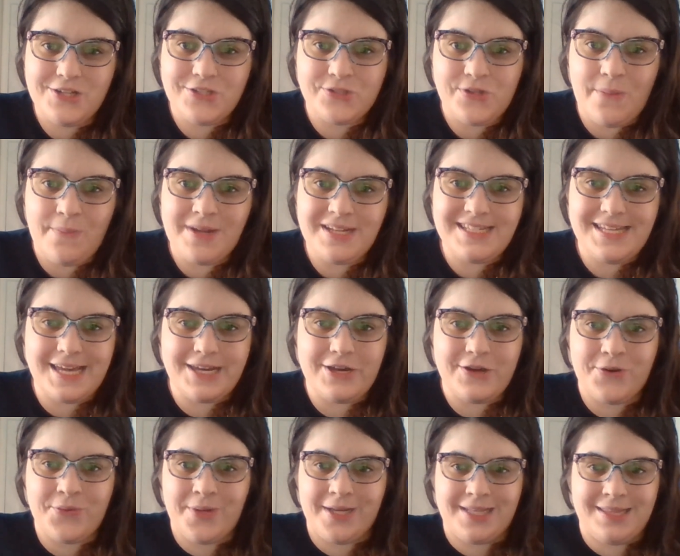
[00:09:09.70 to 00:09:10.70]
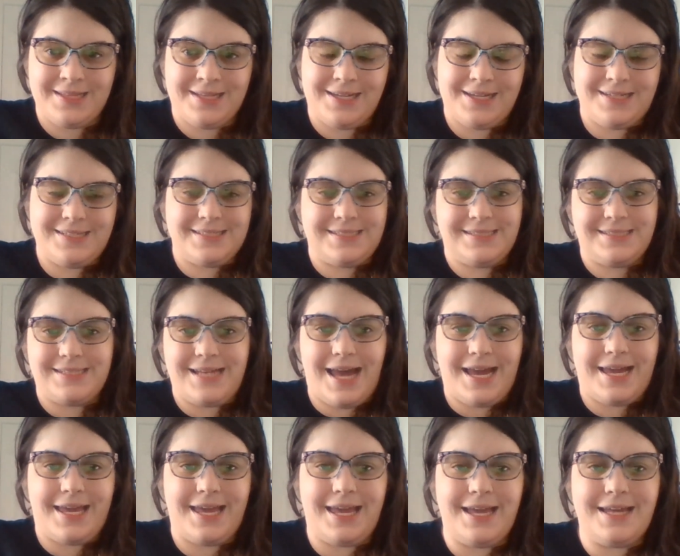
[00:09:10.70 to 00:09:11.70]
I'm going to take a quick
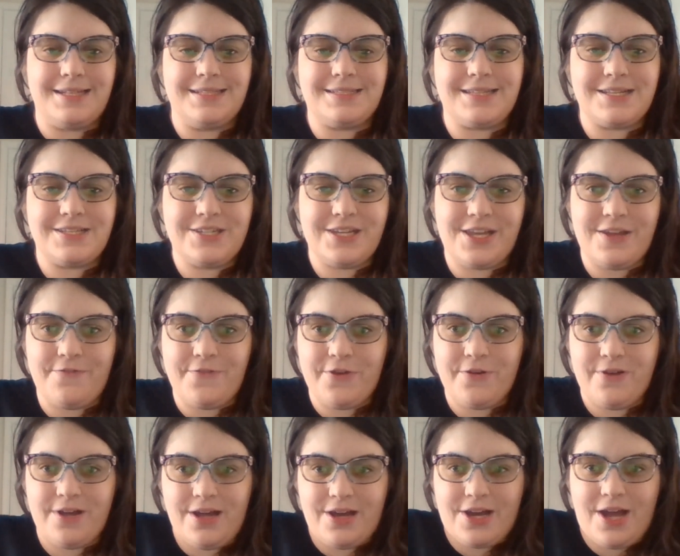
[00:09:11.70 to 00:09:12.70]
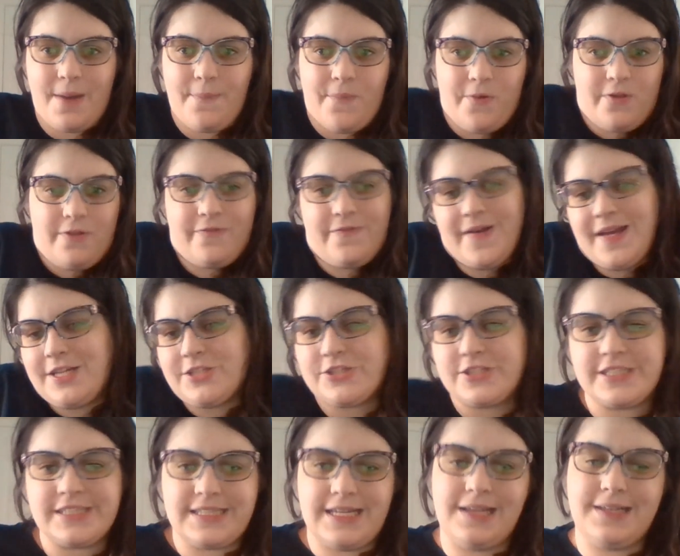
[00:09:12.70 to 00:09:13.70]
second to give you a couple of
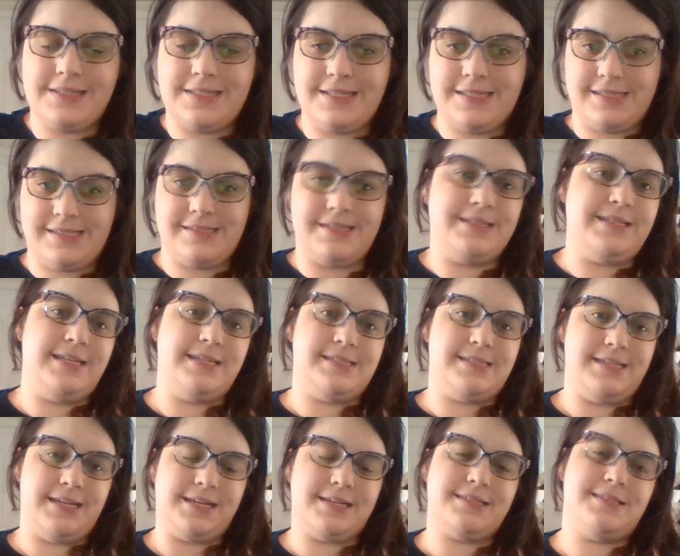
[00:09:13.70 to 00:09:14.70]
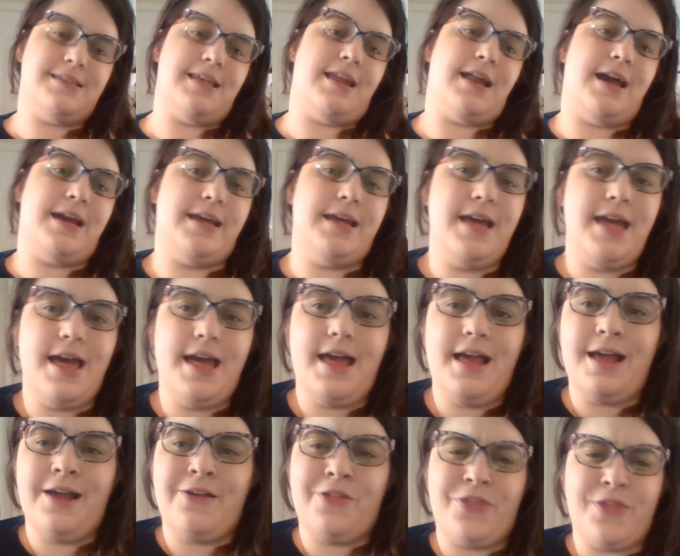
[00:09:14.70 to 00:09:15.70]
interesting statistics that I
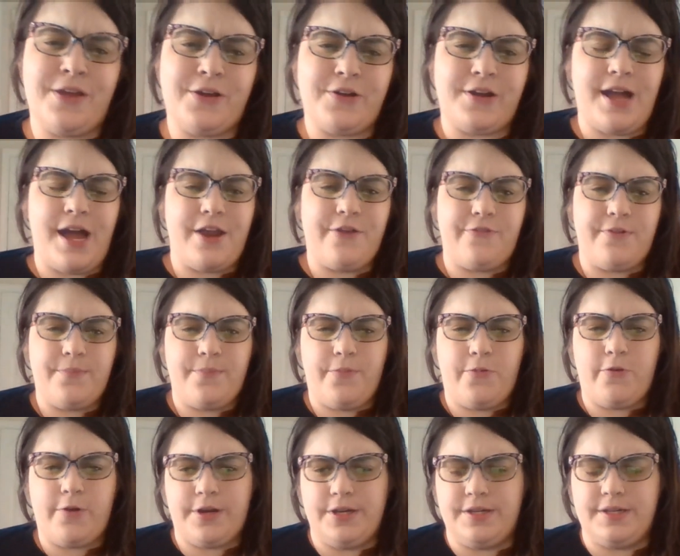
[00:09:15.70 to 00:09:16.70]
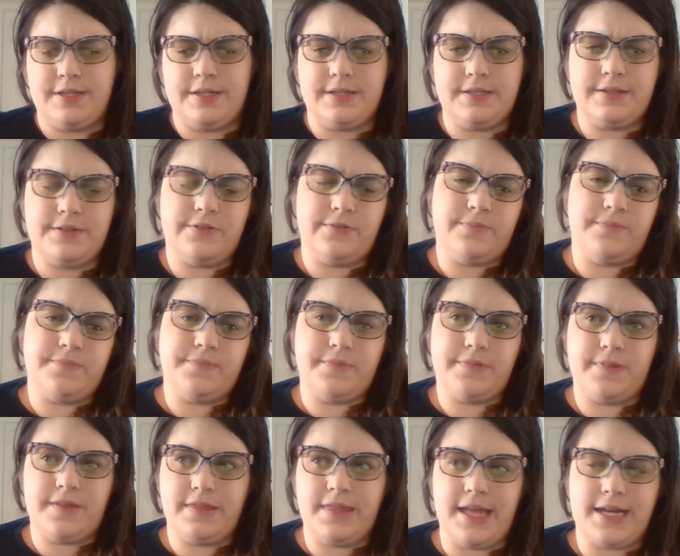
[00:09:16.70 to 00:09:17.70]
think are kind of important
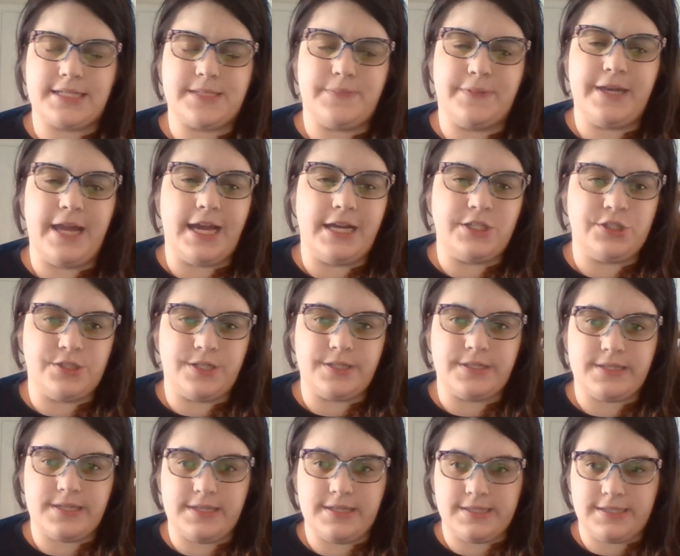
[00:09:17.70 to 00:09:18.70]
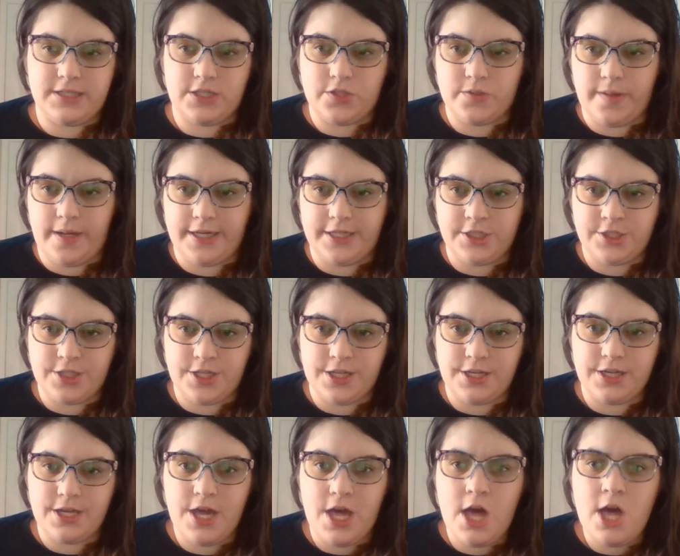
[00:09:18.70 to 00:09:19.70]
explanations in this
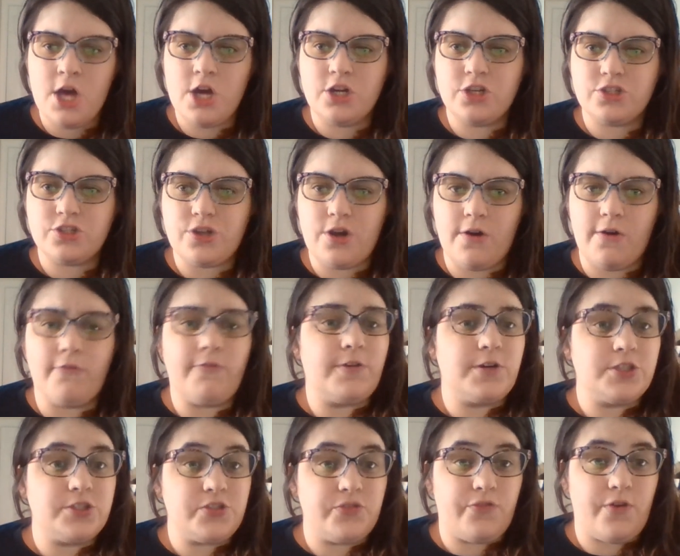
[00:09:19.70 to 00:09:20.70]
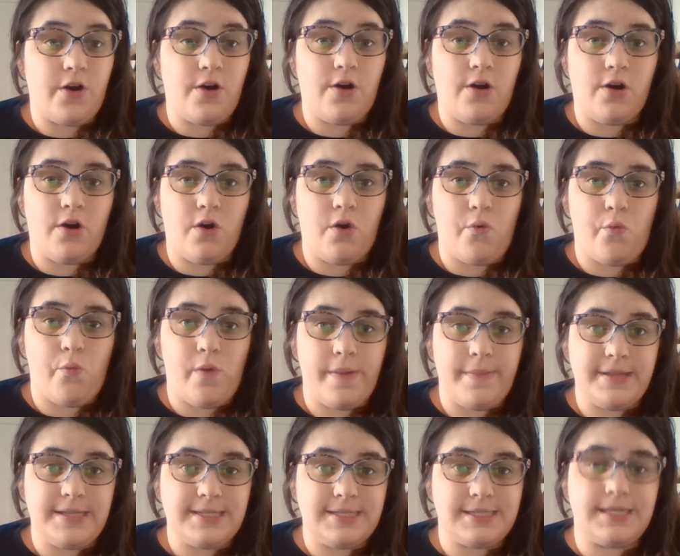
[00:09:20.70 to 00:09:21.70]
situation. So first of all,
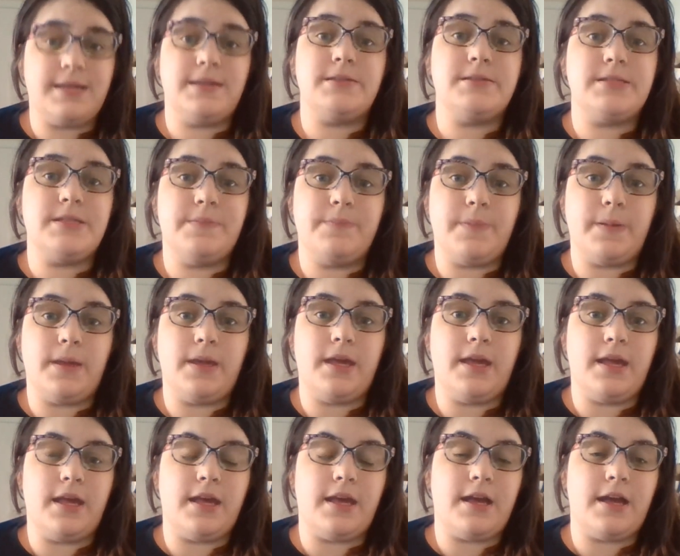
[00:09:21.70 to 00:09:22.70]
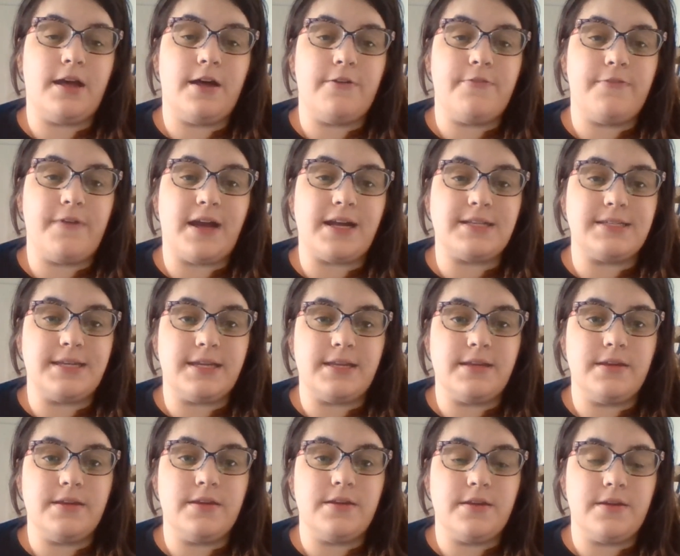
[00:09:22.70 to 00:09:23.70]
women tend to be
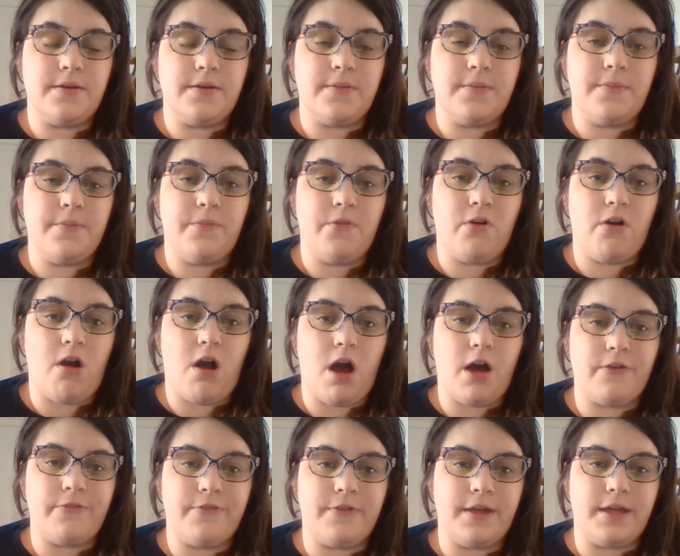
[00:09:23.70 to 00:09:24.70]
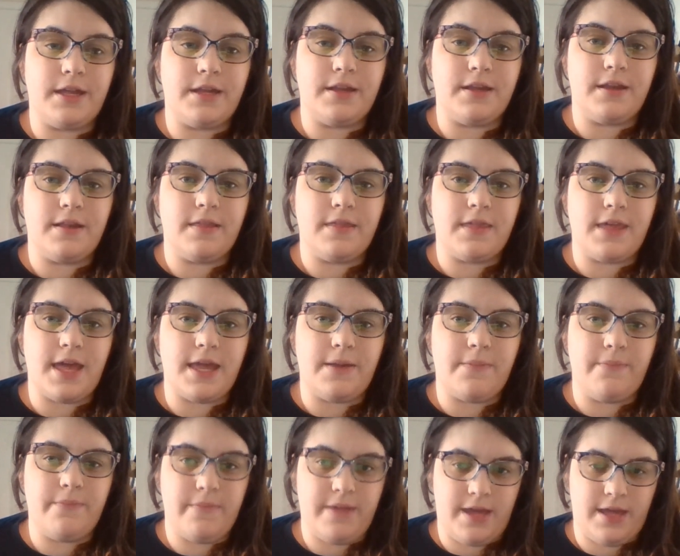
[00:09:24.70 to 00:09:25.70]
affected more often
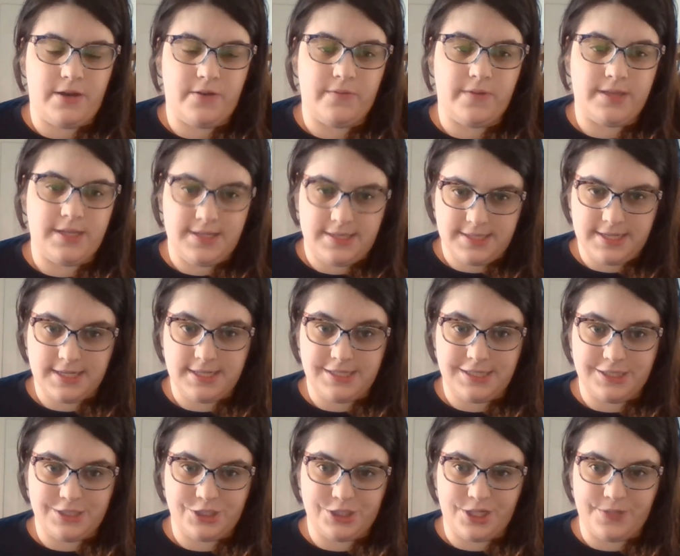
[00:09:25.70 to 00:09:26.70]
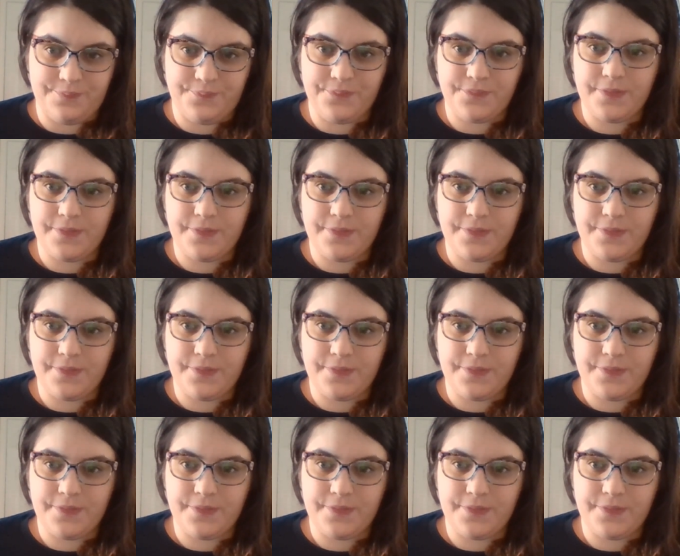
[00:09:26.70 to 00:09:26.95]
than men with this condition.